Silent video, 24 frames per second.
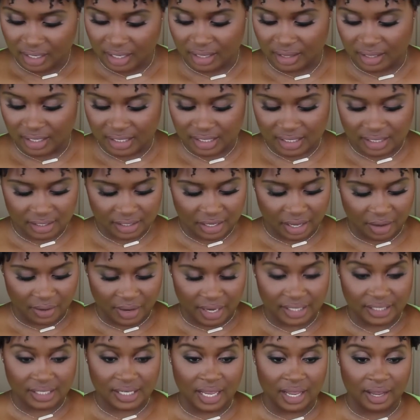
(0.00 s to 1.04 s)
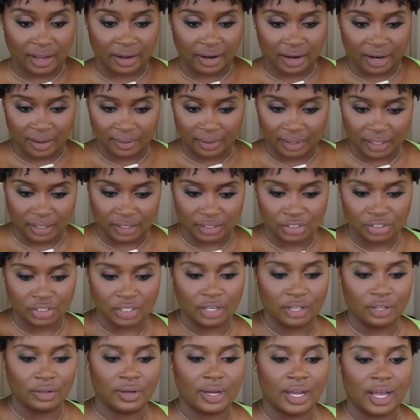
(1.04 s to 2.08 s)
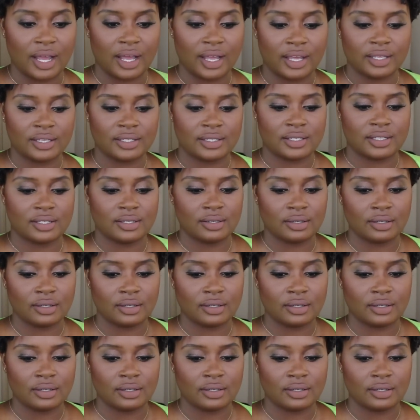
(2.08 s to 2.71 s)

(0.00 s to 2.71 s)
and this is how I take her. I'm going to show you guys.